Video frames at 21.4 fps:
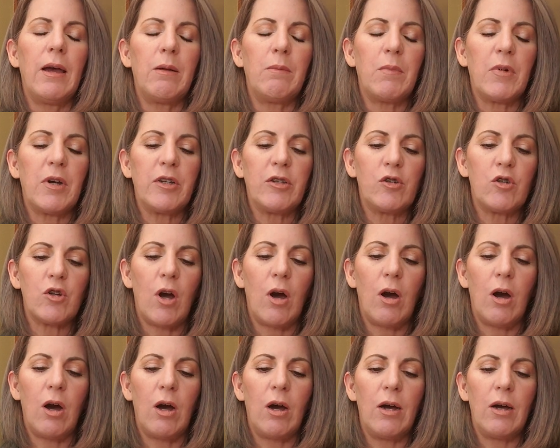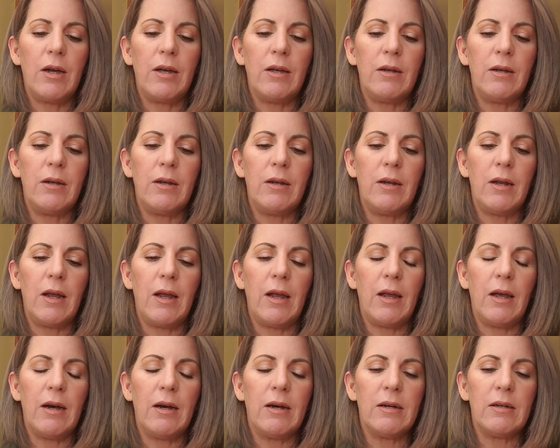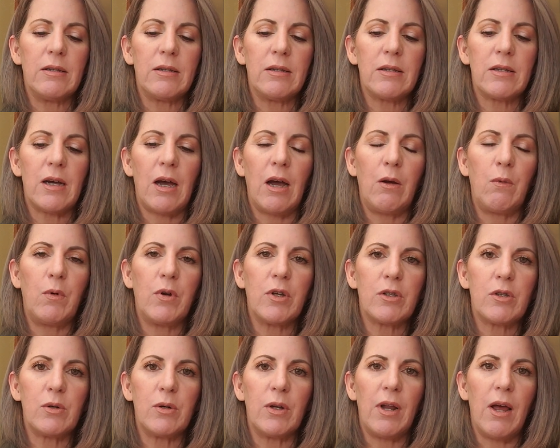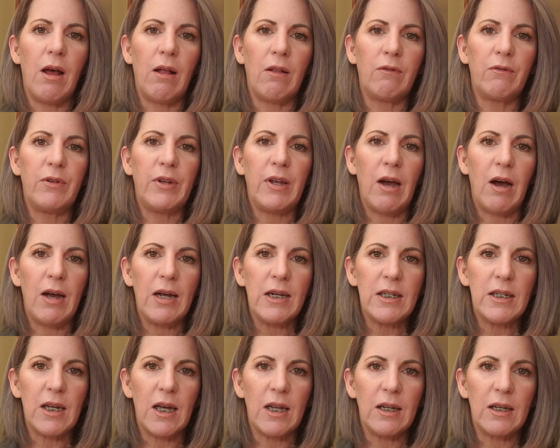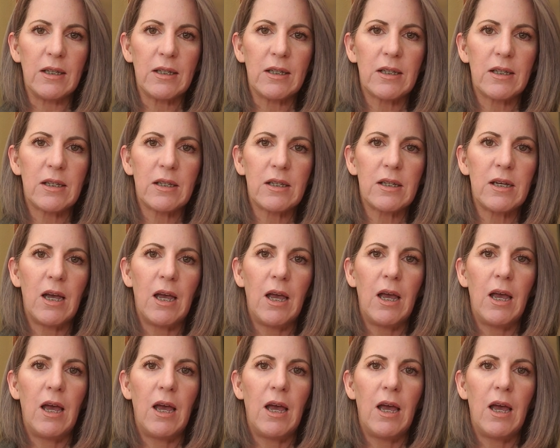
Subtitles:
my jaw, and I went to an LVI dentist